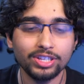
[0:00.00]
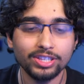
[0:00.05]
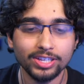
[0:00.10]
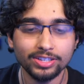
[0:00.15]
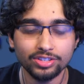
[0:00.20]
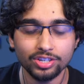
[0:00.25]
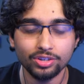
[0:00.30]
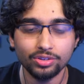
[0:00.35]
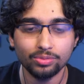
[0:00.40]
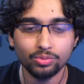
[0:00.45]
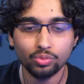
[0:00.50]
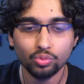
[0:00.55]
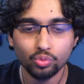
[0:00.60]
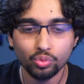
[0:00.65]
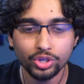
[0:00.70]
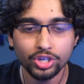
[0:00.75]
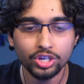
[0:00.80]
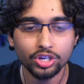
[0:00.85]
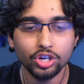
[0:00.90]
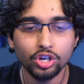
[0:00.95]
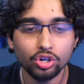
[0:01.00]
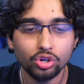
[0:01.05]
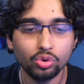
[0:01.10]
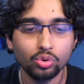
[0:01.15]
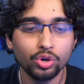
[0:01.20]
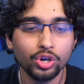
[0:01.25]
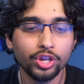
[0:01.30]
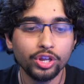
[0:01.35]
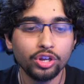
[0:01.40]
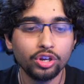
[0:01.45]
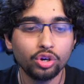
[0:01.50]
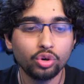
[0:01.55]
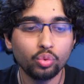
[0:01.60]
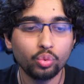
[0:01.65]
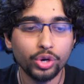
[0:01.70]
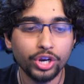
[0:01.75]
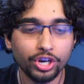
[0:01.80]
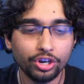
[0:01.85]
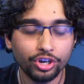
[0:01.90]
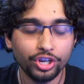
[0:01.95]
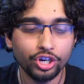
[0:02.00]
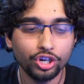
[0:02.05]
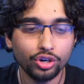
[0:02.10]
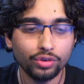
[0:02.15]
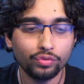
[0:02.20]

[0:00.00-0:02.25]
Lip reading: That's how we know we're here